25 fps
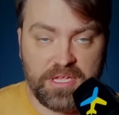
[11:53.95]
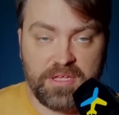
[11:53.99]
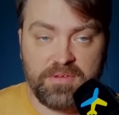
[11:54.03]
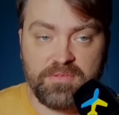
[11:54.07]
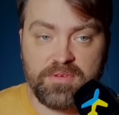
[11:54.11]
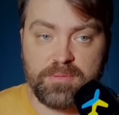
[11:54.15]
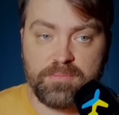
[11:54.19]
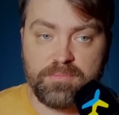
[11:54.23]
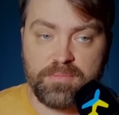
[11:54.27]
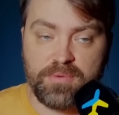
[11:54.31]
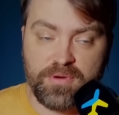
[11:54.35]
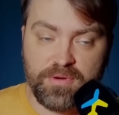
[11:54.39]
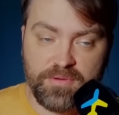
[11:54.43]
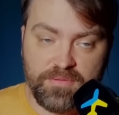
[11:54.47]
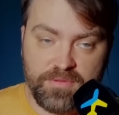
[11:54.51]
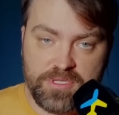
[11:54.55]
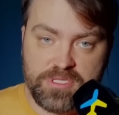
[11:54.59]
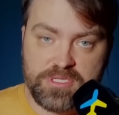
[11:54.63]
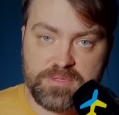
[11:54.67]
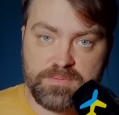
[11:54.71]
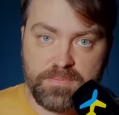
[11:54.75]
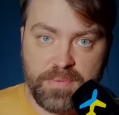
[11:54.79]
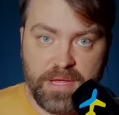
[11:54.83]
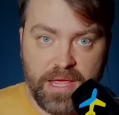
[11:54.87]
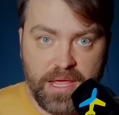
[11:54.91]
Even
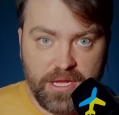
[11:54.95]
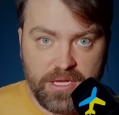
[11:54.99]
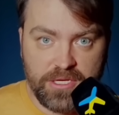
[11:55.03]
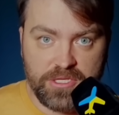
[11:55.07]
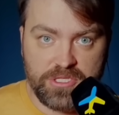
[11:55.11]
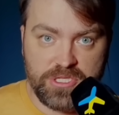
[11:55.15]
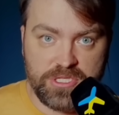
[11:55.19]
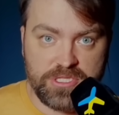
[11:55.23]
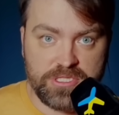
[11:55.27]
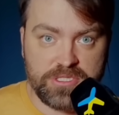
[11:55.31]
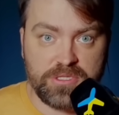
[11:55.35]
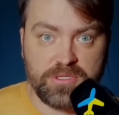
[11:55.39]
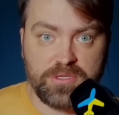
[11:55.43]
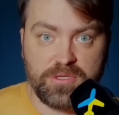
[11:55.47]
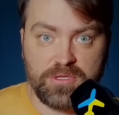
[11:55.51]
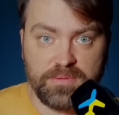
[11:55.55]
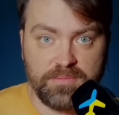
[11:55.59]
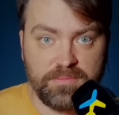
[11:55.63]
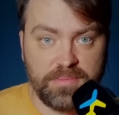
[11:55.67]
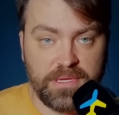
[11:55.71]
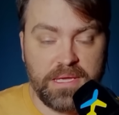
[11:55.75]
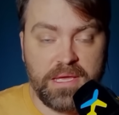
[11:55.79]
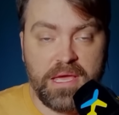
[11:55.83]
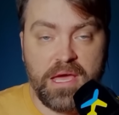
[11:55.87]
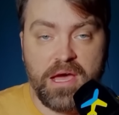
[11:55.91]
previous packages
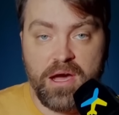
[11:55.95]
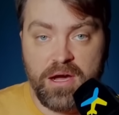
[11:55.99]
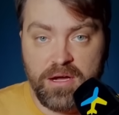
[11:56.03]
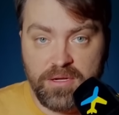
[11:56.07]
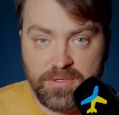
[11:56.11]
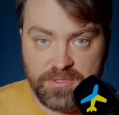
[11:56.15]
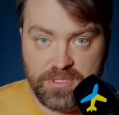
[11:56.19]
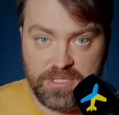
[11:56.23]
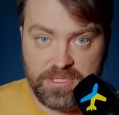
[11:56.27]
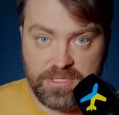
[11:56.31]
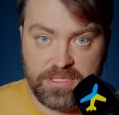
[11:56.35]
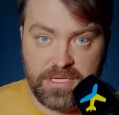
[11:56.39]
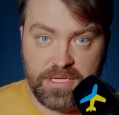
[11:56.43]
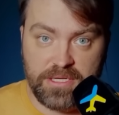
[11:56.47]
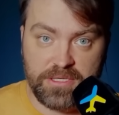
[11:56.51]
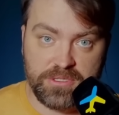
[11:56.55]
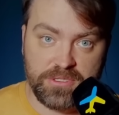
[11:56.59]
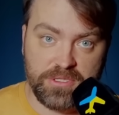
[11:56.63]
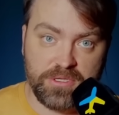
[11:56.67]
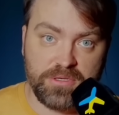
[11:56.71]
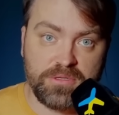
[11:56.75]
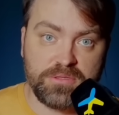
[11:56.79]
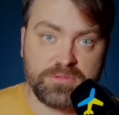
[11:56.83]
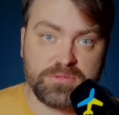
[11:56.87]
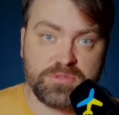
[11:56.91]
could be halted and
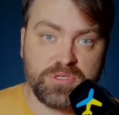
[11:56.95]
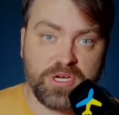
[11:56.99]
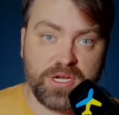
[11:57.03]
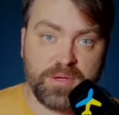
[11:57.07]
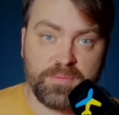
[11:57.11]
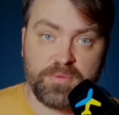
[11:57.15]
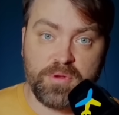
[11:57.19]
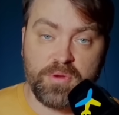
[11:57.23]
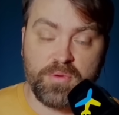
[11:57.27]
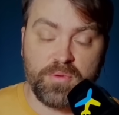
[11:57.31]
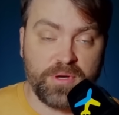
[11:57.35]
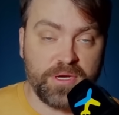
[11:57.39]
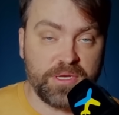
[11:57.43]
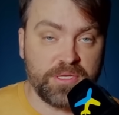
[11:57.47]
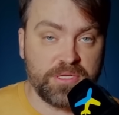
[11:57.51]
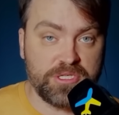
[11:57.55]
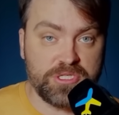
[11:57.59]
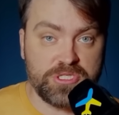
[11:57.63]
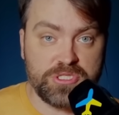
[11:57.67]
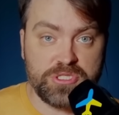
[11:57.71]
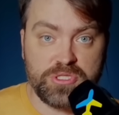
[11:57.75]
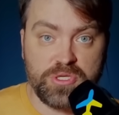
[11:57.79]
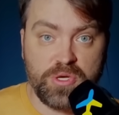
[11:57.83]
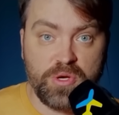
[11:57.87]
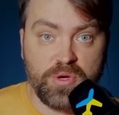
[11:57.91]
Donald Trump already
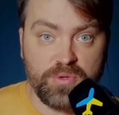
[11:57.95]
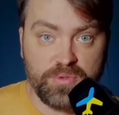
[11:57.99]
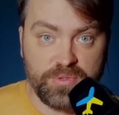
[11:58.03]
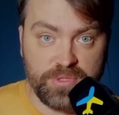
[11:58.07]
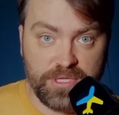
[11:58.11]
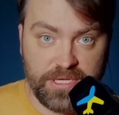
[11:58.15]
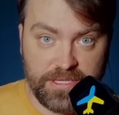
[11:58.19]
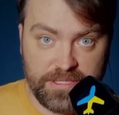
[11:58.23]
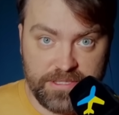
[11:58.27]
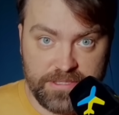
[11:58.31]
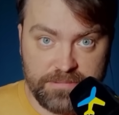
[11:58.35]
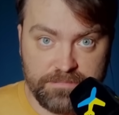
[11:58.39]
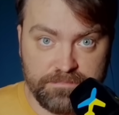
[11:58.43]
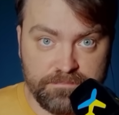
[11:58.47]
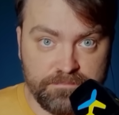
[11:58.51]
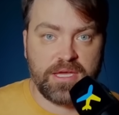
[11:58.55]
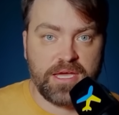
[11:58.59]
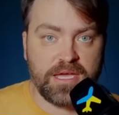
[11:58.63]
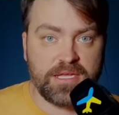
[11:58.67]
showed it.